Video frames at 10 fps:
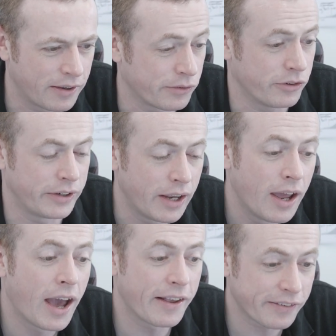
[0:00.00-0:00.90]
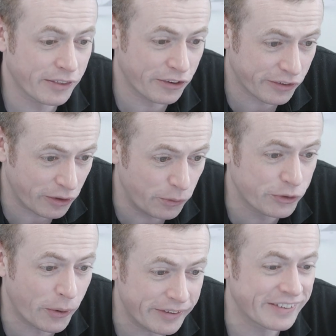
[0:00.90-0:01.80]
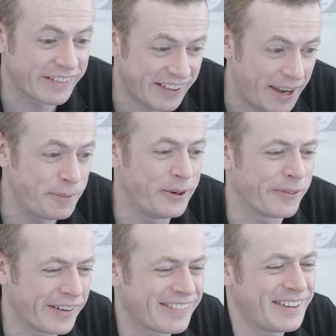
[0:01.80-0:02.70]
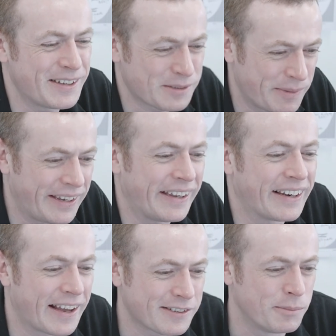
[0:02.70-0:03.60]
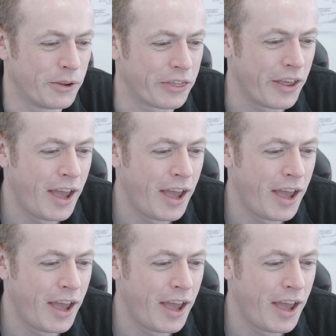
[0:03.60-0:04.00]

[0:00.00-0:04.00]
Uh, sorry, as the, who's going to the same university as me last month,